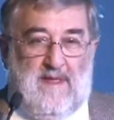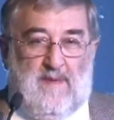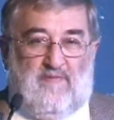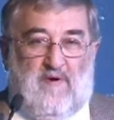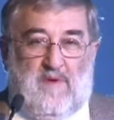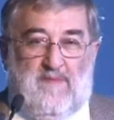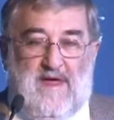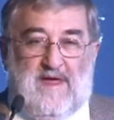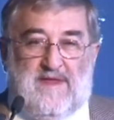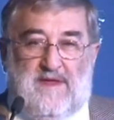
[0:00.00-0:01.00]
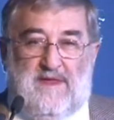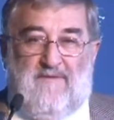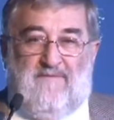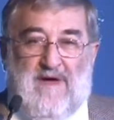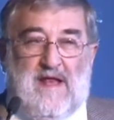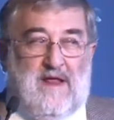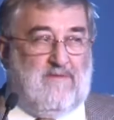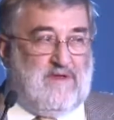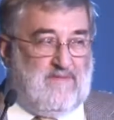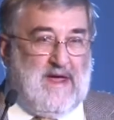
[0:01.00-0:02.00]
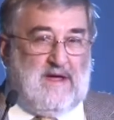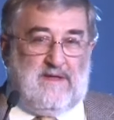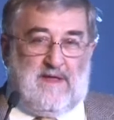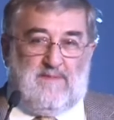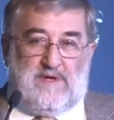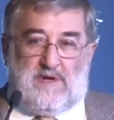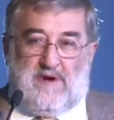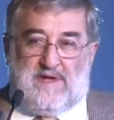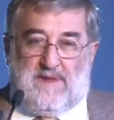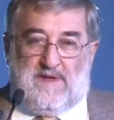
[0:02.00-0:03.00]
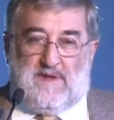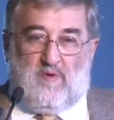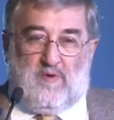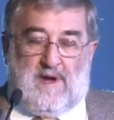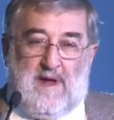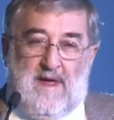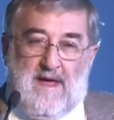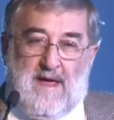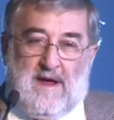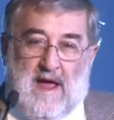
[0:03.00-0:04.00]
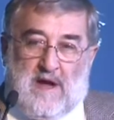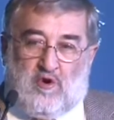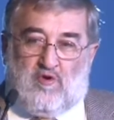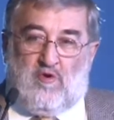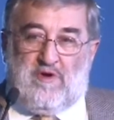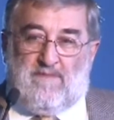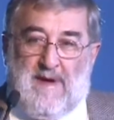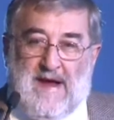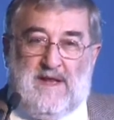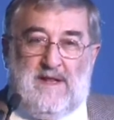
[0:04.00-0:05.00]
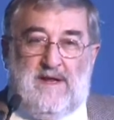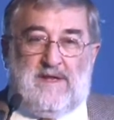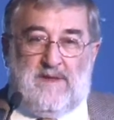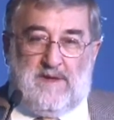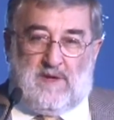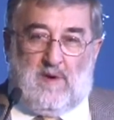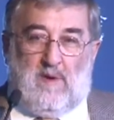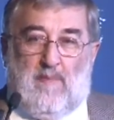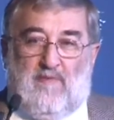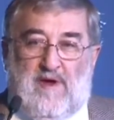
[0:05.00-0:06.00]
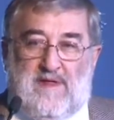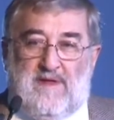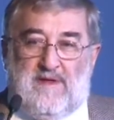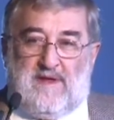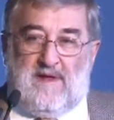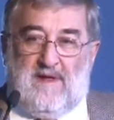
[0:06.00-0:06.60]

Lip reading: The problem is that the value, as Megan demonstrated this morning, accrues mainly to the tour operators